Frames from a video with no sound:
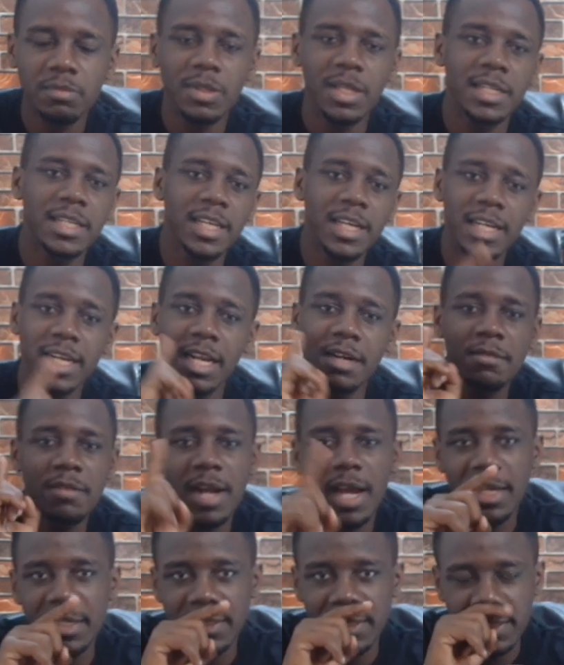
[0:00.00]
Declan
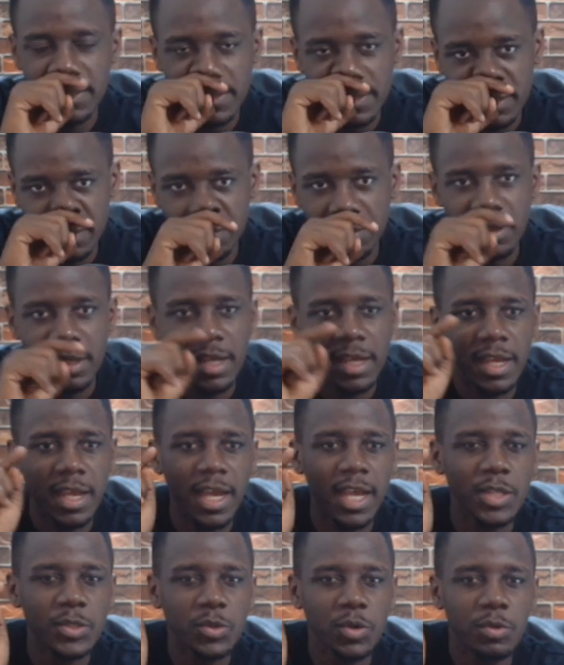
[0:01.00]
Rice
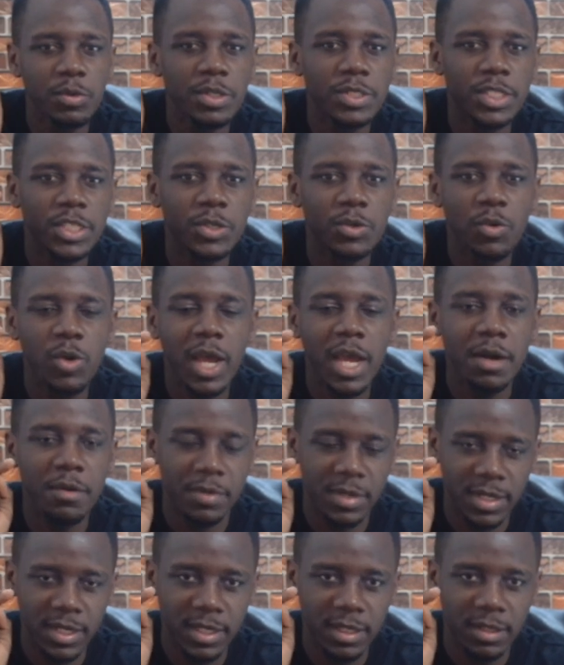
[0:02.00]
has always
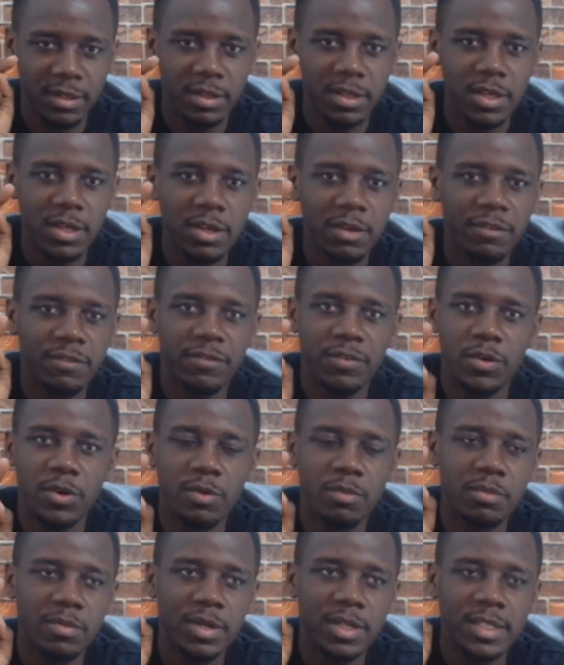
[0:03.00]
inquiring
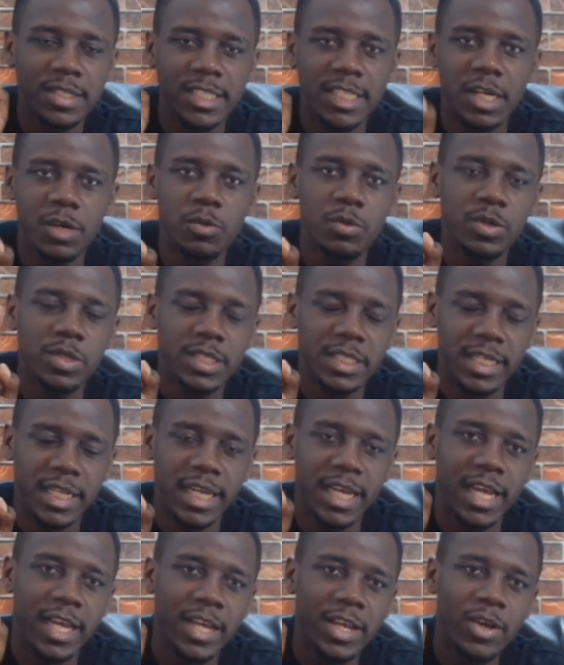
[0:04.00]
from Jack
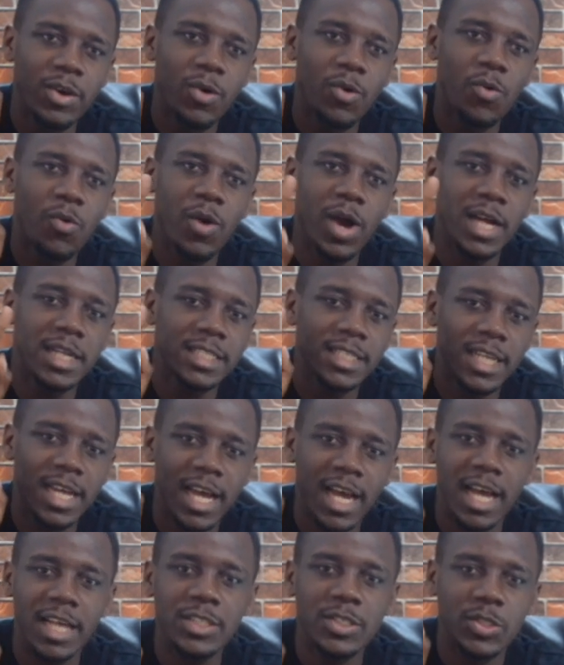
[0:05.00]
Wilshere what
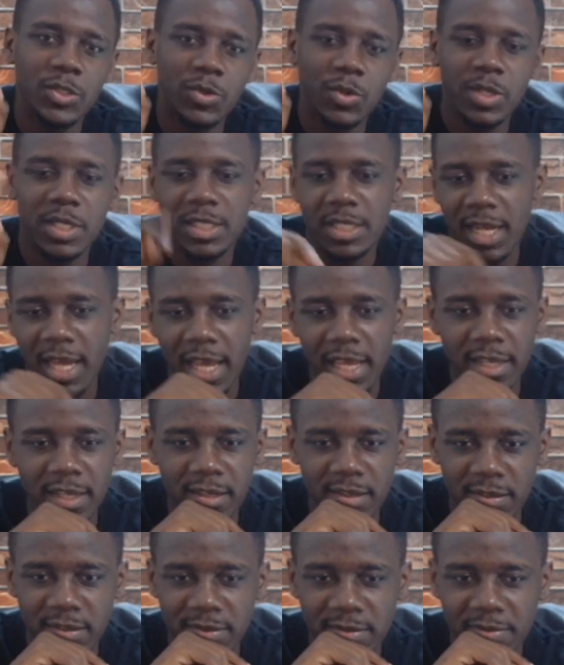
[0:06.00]
Arsenal is like.
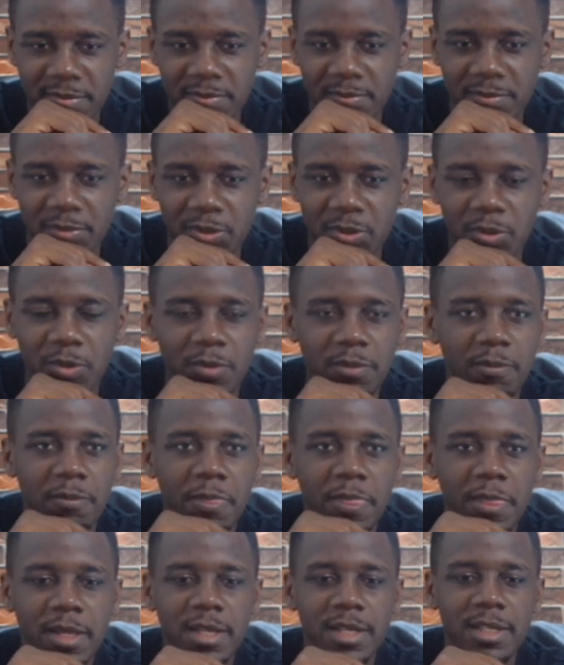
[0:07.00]
So
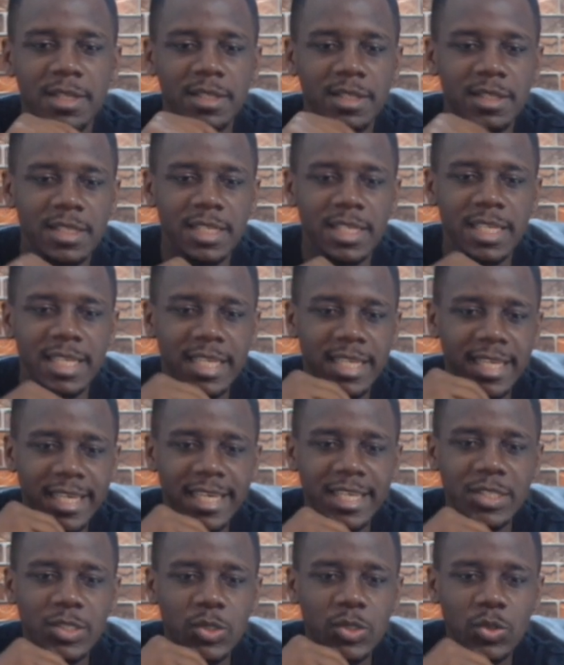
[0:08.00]

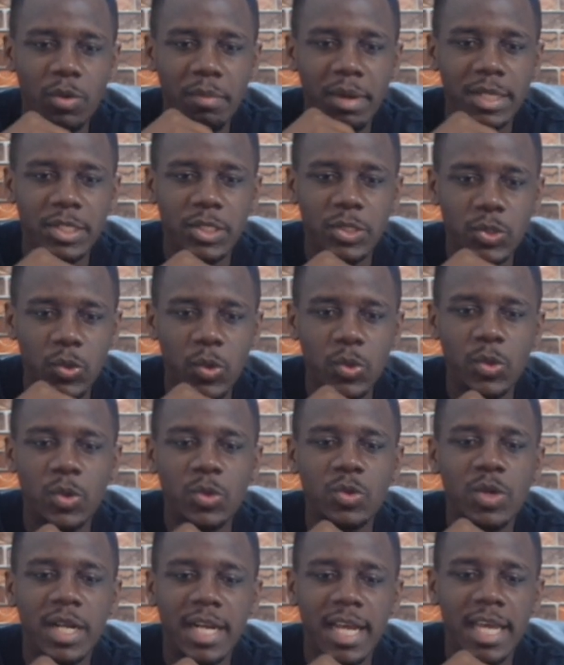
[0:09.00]
he's so much sold
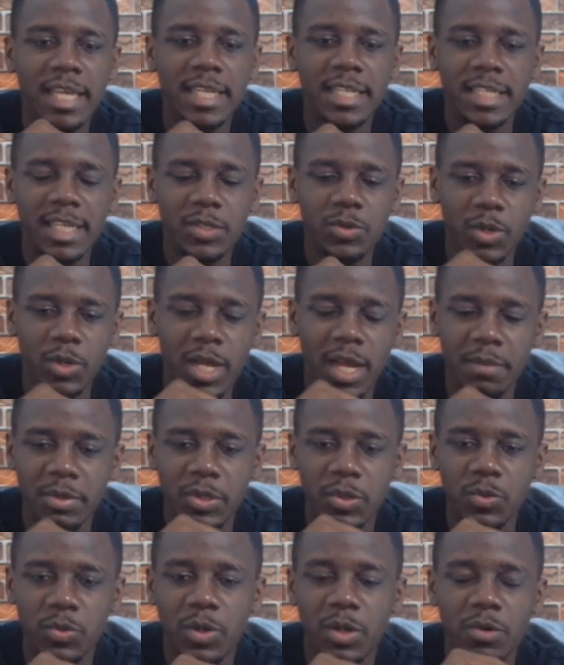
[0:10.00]
onto an idea to come in
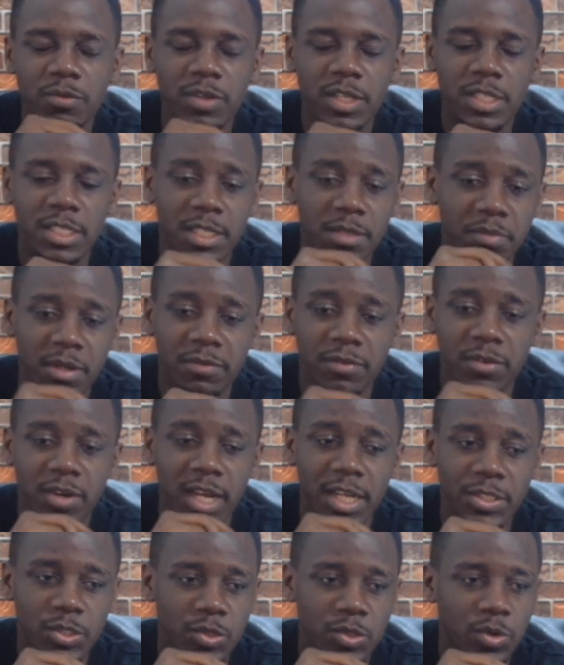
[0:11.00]
through and obviously play for
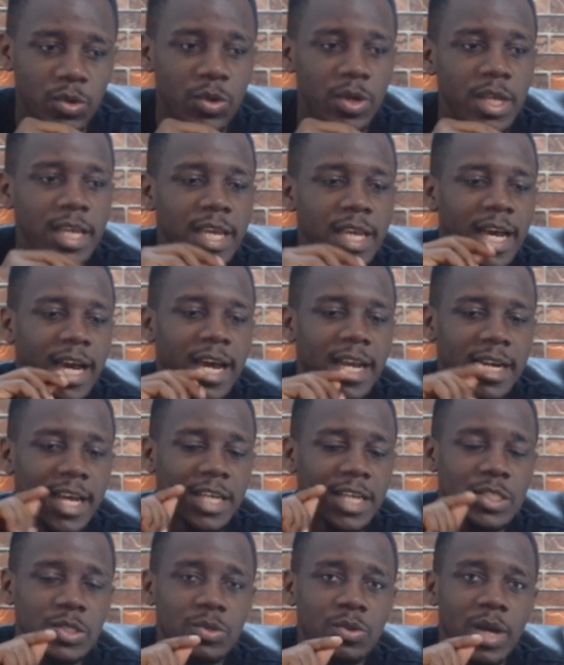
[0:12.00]
Arsenal, and
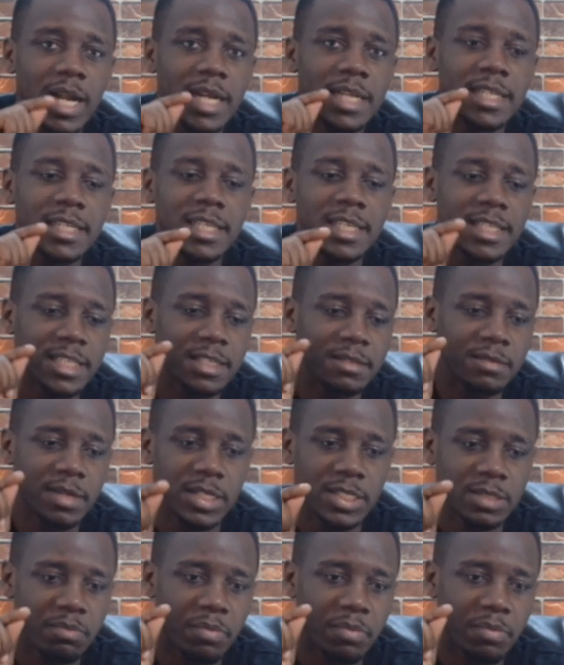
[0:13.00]
Arsenal are leading the rest.